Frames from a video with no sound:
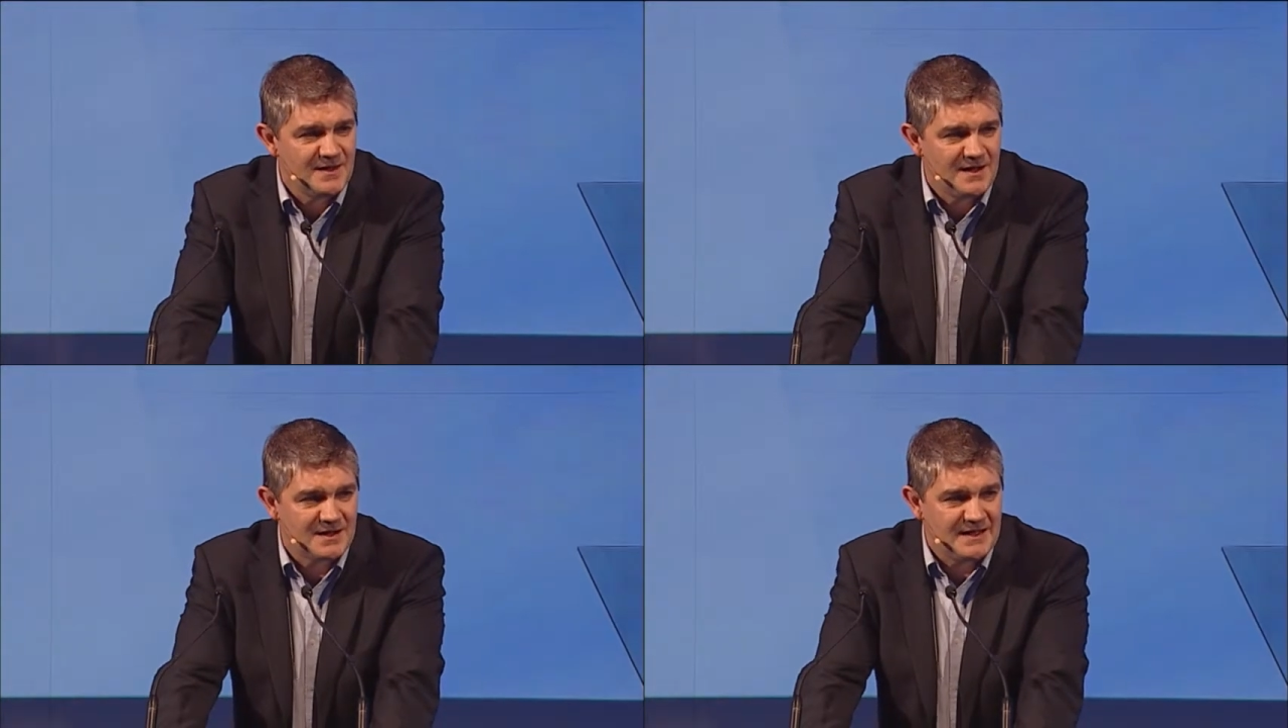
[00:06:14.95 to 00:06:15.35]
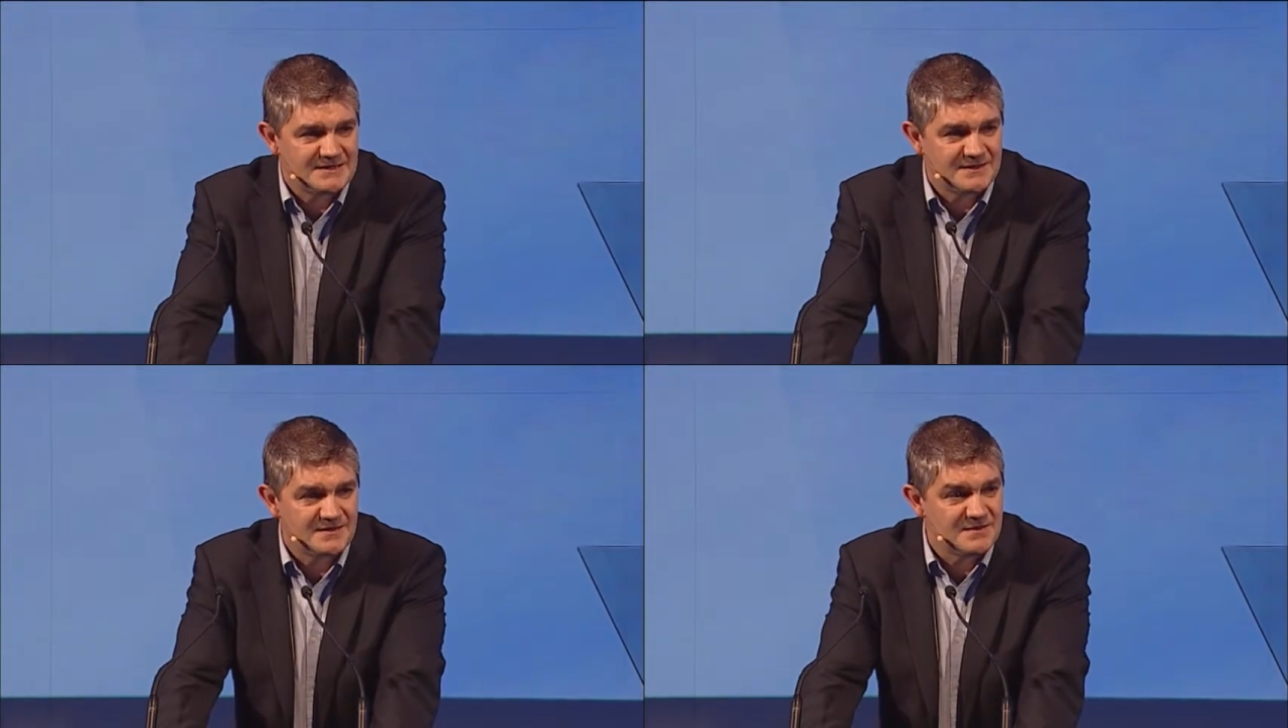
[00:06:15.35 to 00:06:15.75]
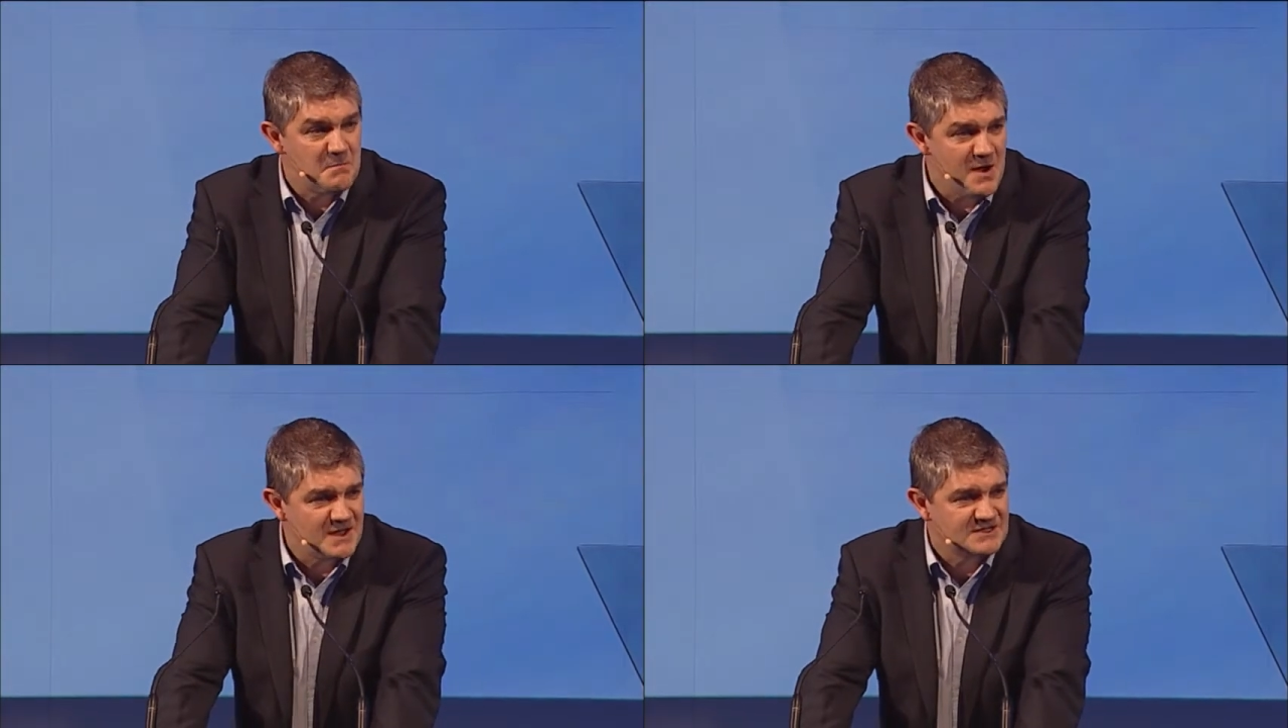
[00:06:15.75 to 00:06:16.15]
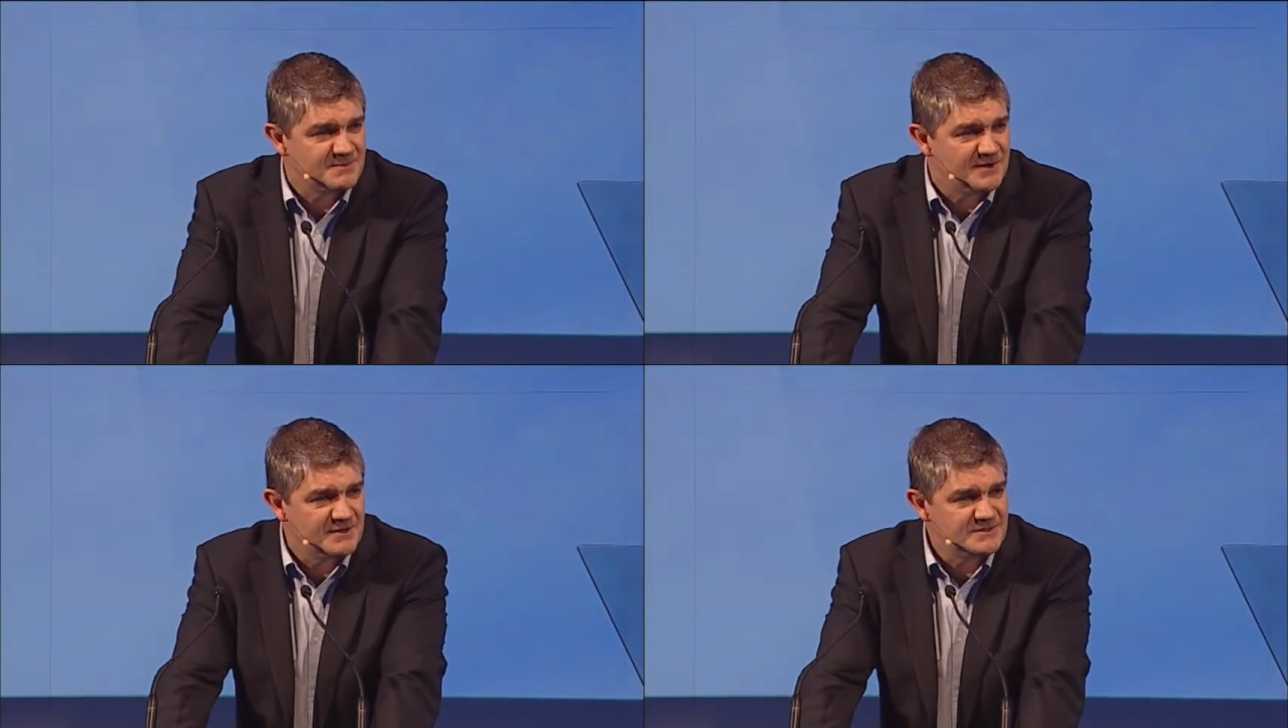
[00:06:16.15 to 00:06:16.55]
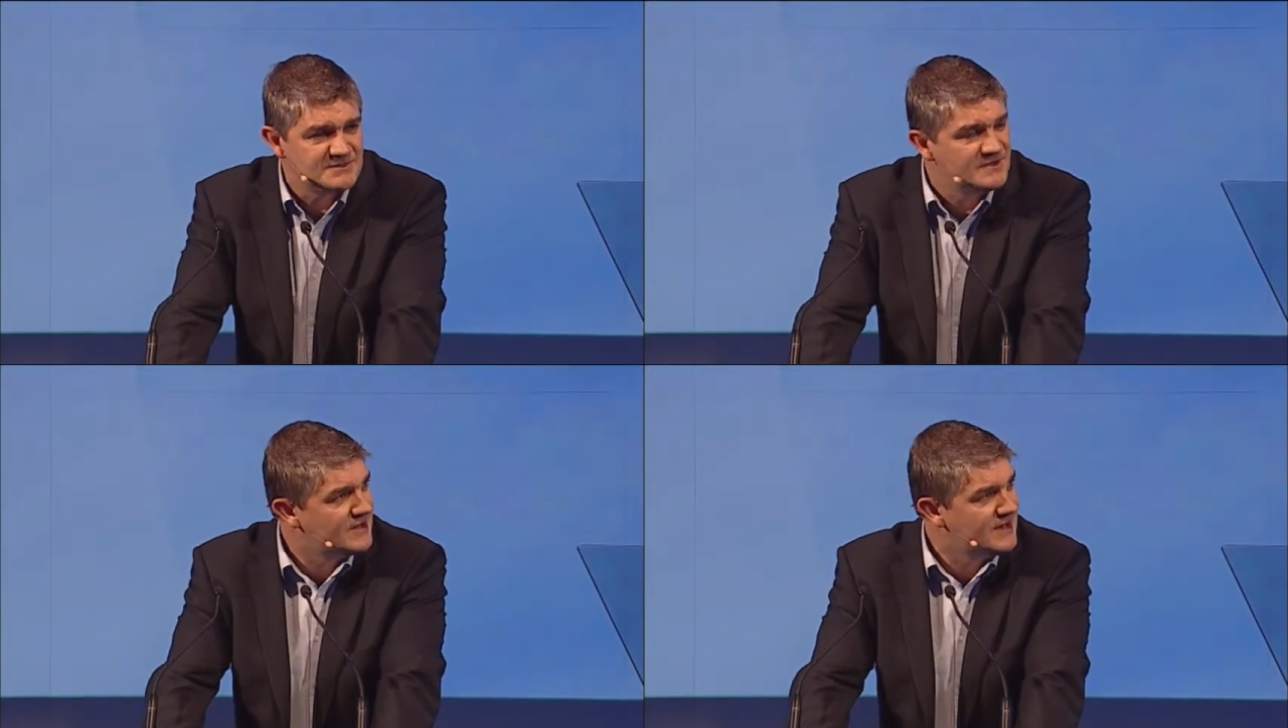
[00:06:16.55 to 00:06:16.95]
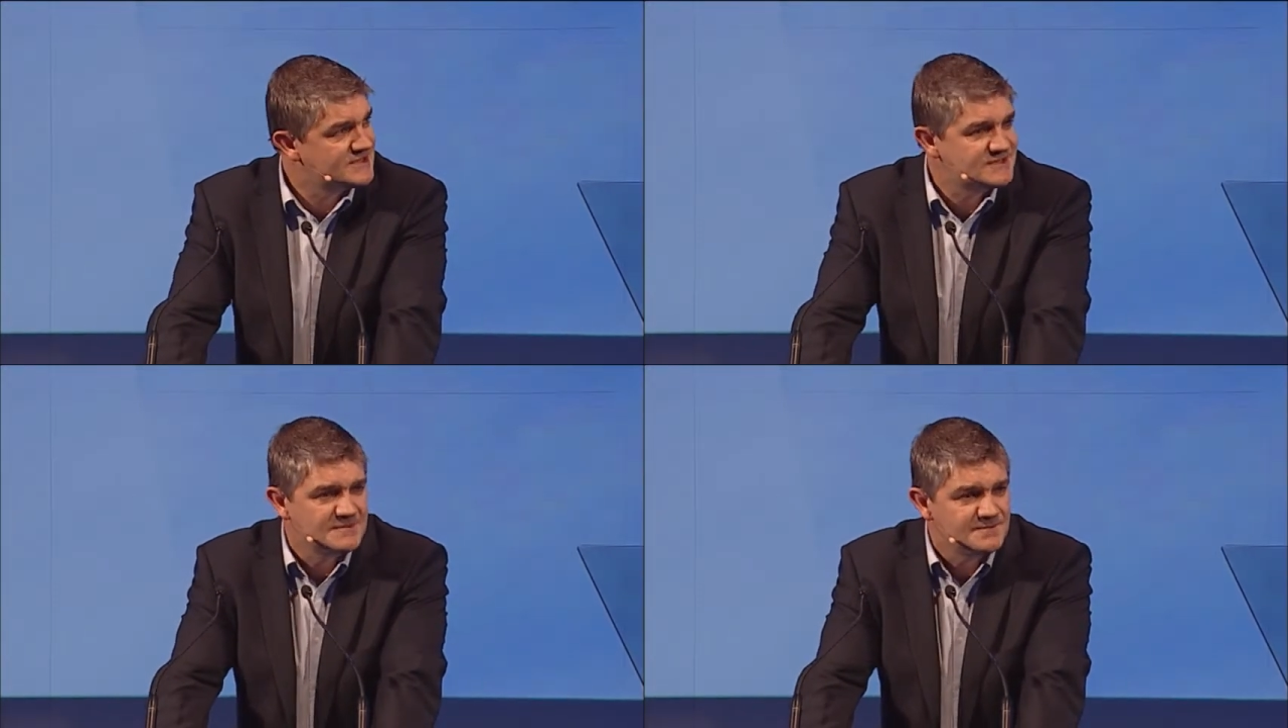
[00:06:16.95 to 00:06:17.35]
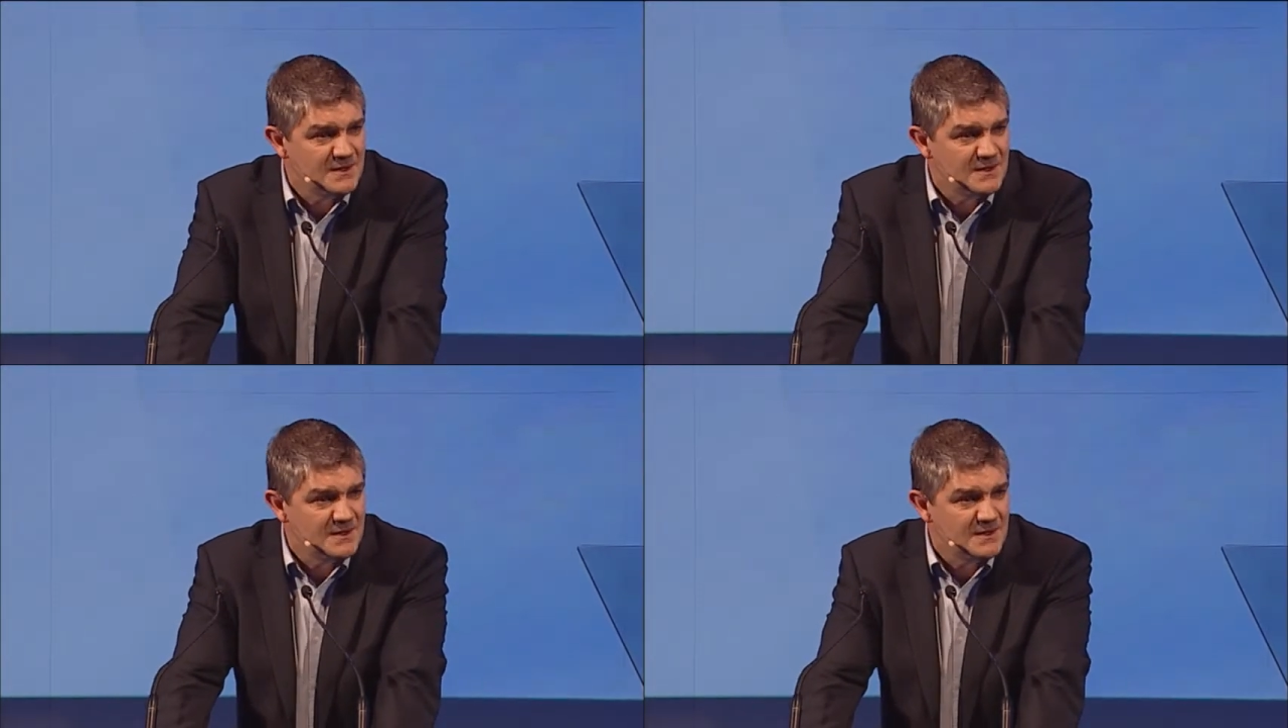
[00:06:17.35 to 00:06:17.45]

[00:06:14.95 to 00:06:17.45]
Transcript: I'd like to think that my experience over the last